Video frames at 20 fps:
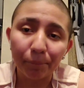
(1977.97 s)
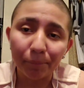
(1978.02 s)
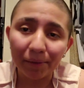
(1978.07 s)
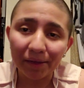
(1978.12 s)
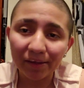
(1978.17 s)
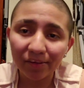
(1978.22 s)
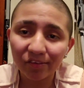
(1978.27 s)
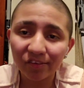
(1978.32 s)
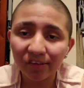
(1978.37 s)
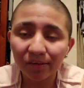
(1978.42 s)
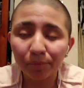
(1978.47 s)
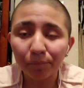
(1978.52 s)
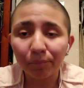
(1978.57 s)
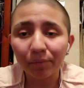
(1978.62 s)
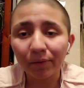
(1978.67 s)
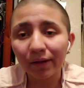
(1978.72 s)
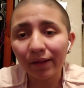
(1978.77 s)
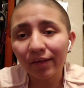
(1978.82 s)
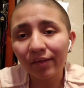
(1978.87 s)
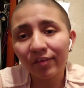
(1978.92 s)

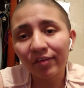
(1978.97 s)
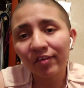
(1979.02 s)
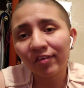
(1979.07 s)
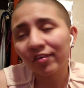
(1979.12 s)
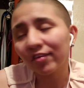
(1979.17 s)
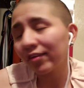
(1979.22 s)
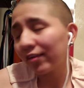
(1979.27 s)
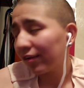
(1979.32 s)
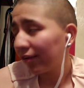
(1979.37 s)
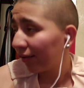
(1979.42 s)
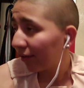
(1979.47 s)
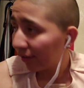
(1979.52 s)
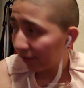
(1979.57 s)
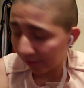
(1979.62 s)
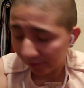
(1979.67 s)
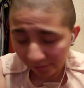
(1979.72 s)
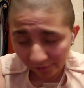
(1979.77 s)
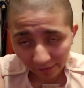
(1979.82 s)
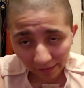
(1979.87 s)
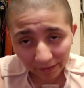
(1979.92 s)
amazing, blessed
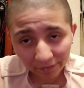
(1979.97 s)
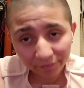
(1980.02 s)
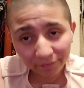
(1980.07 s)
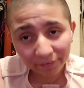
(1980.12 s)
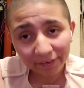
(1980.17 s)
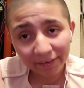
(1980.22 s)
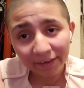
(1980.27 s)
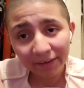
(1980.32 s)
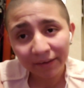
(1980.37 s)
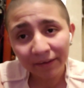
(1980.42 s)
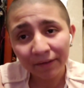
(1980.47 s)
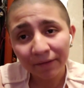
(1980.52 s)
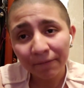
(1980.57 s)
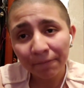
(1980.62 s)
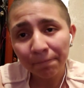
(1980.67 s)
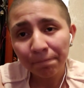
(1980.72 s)
Saturday.